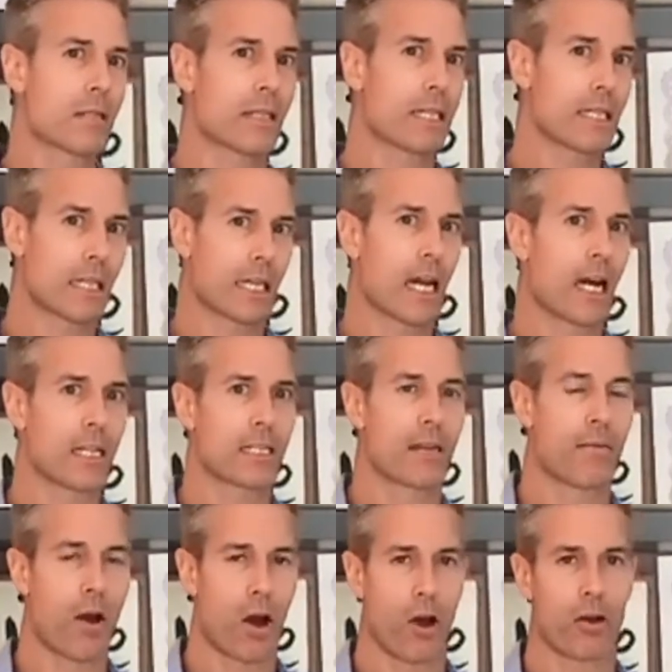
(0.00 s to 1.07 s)
These are
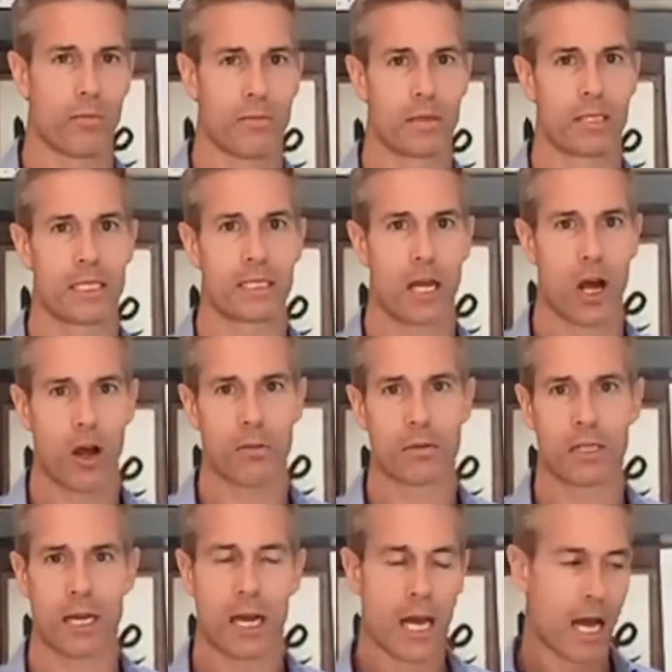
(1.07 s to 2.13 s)
custom homes. These are homes
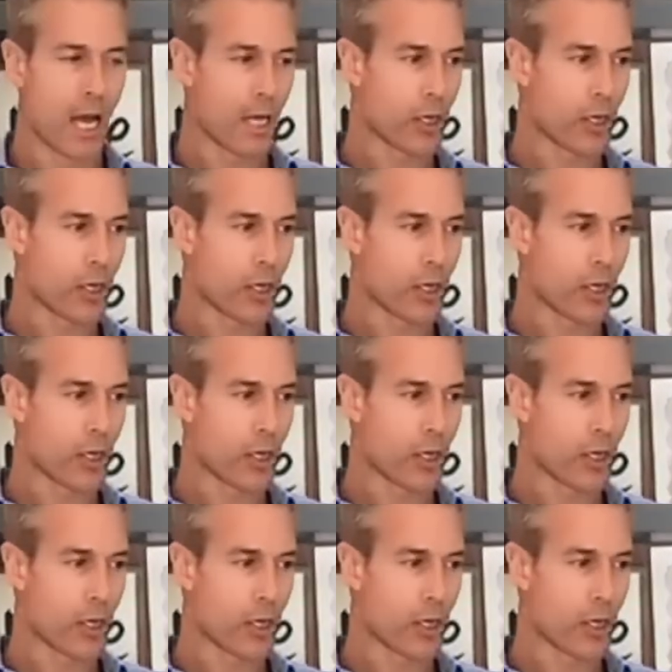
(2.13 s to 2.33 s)
that,